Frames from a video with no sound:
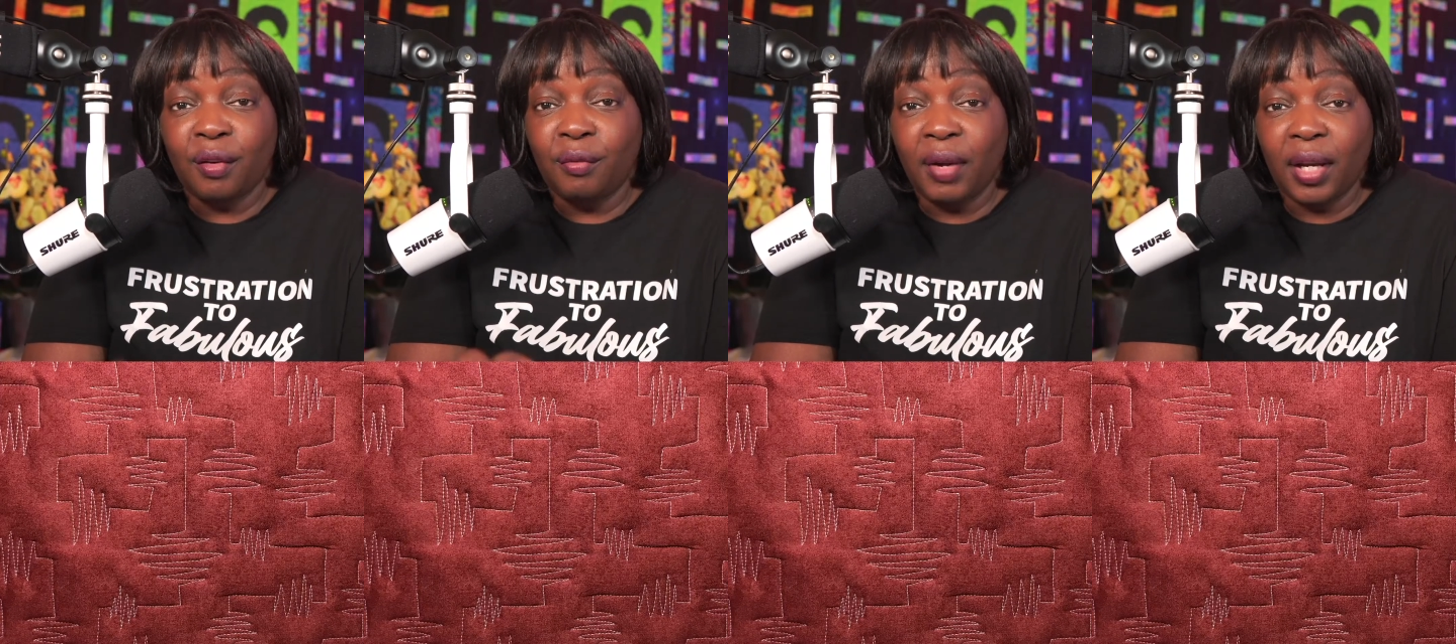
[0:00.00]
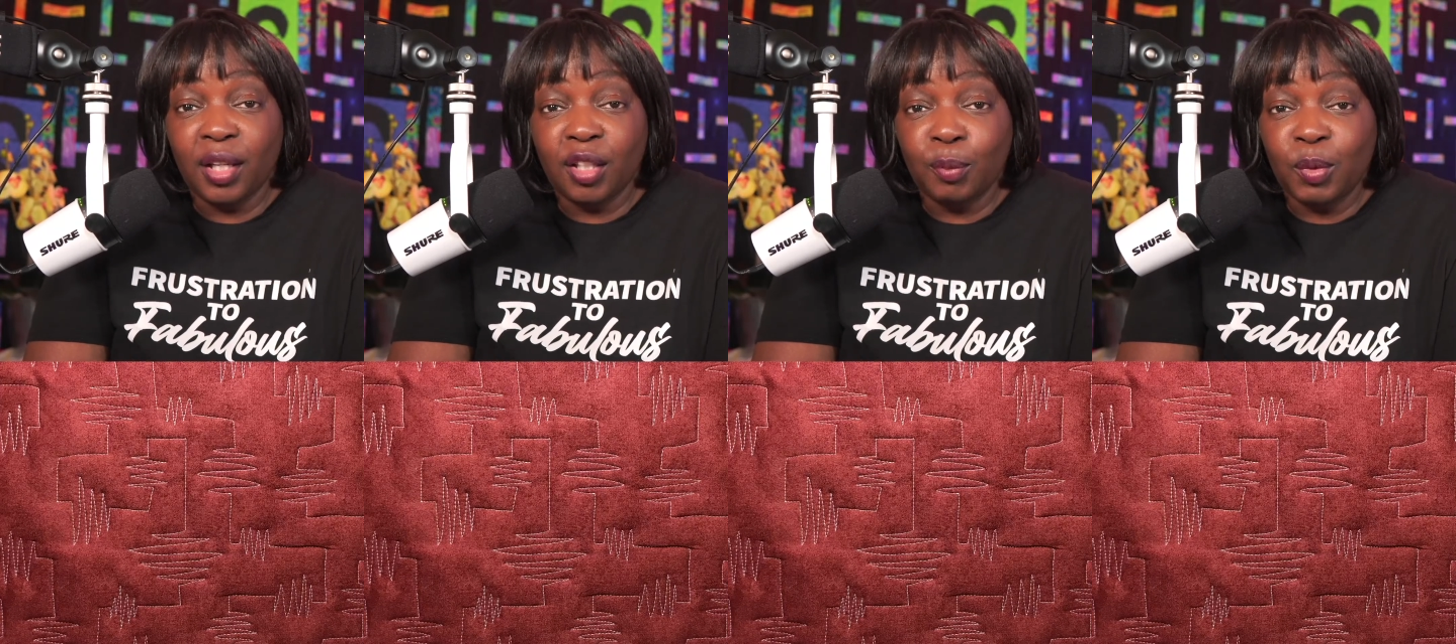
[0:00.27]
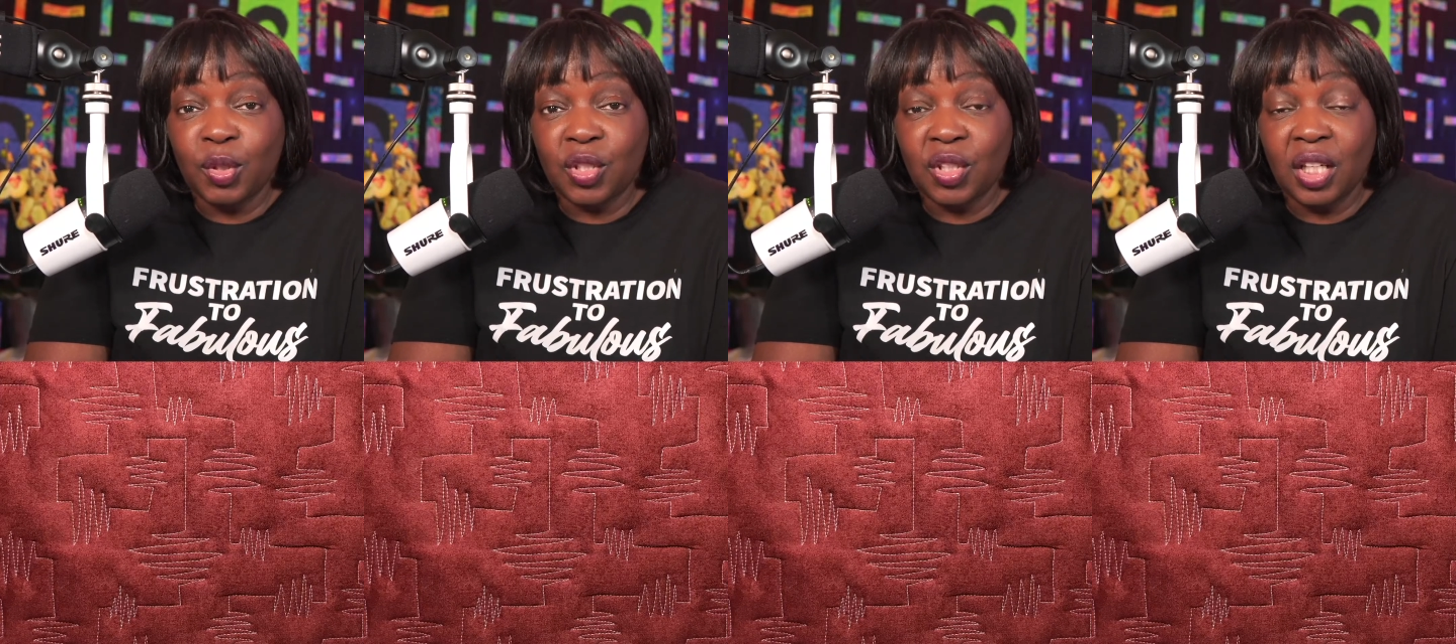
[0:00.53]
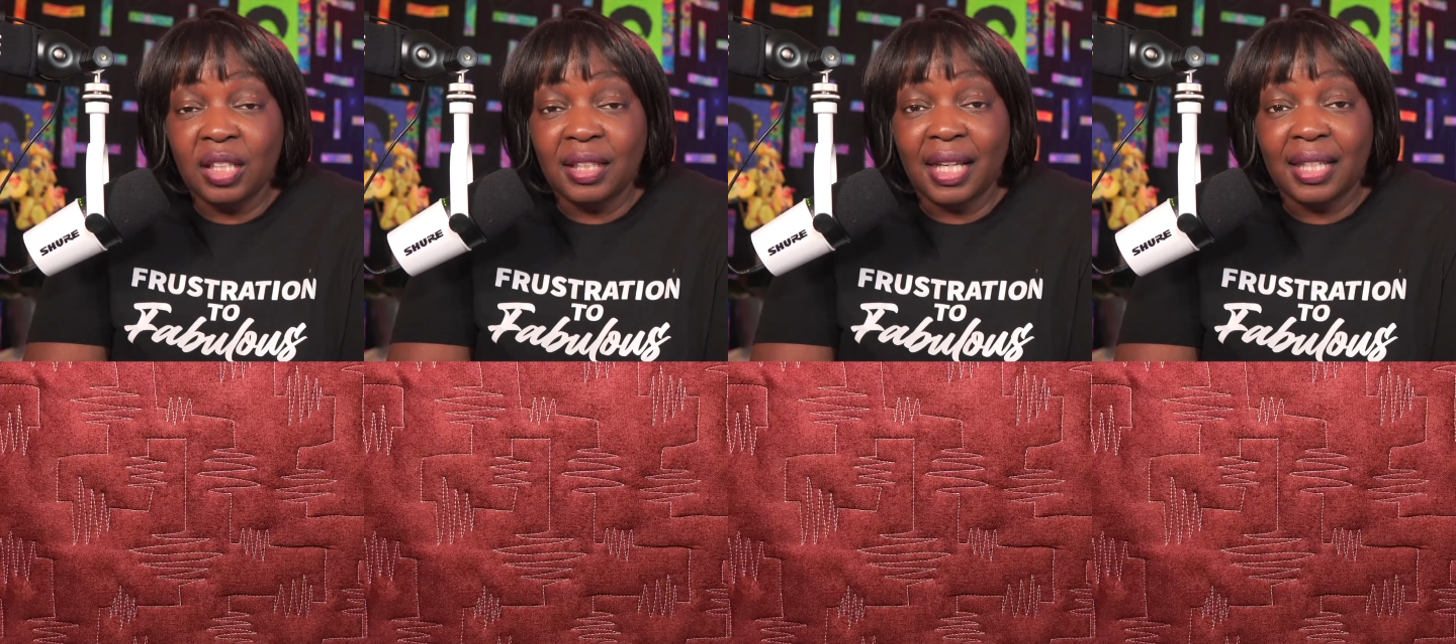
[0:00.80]
a regular
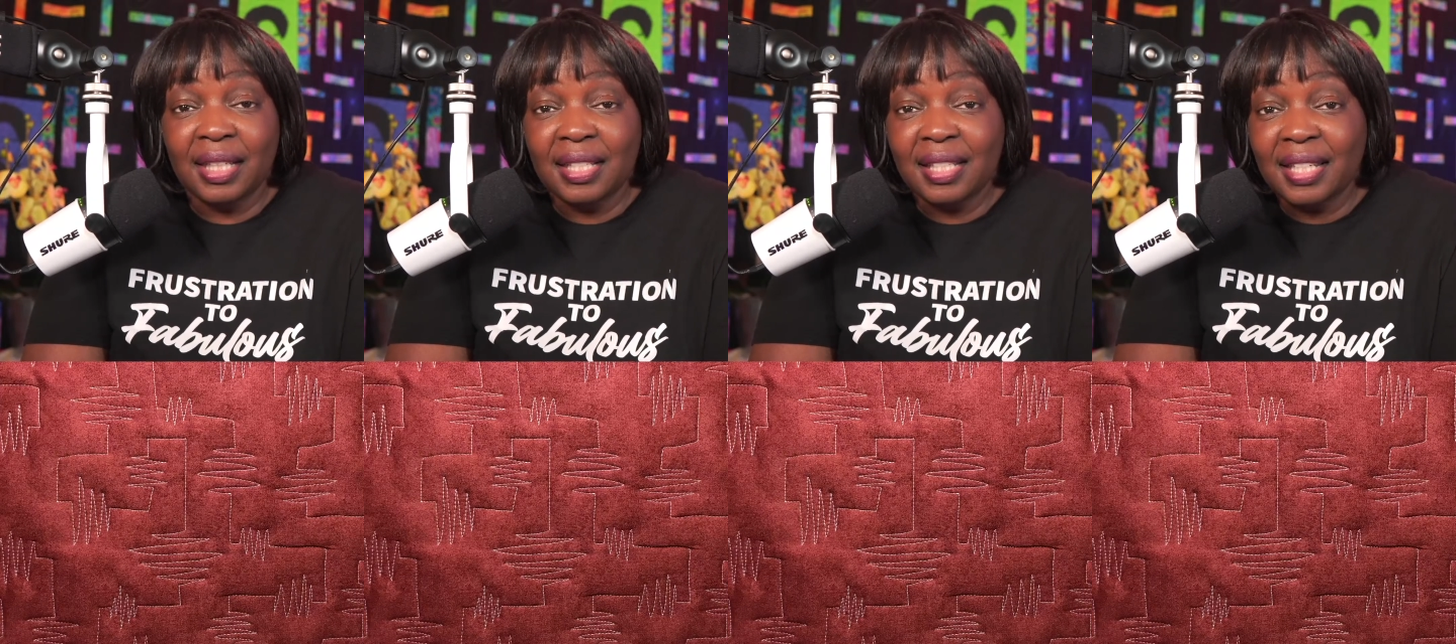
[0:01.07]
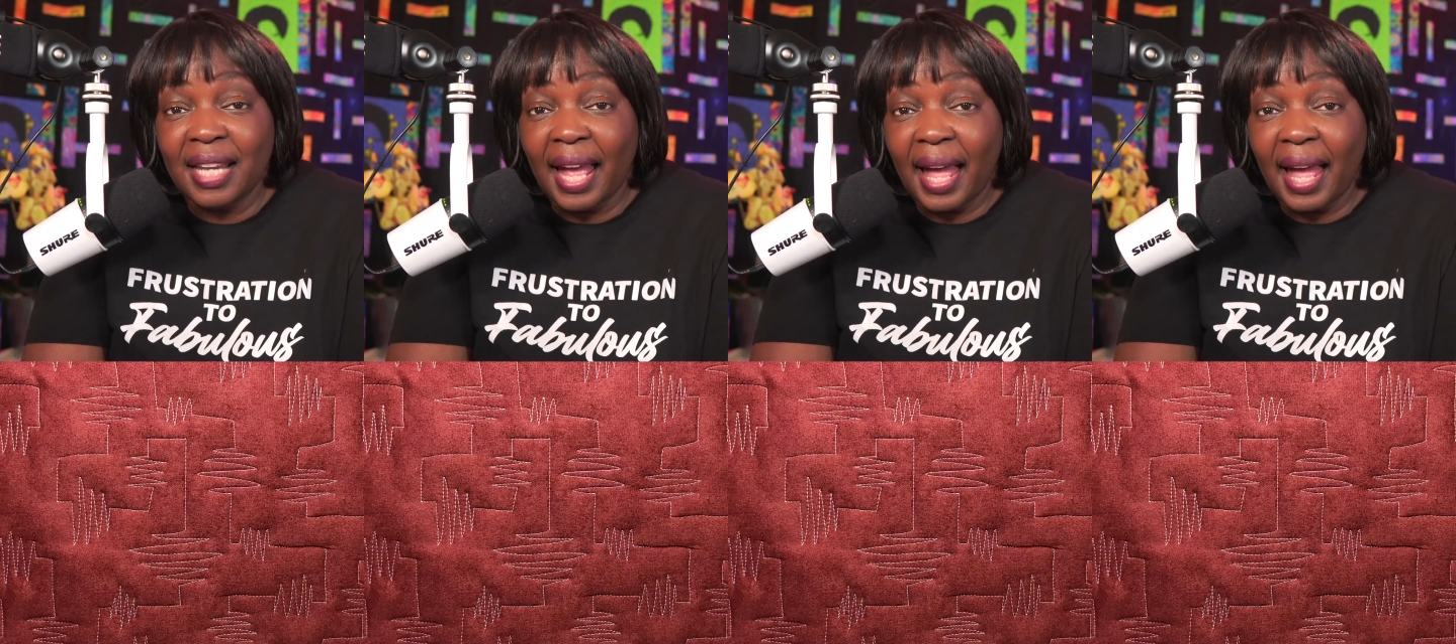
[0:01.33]
machine that doesn't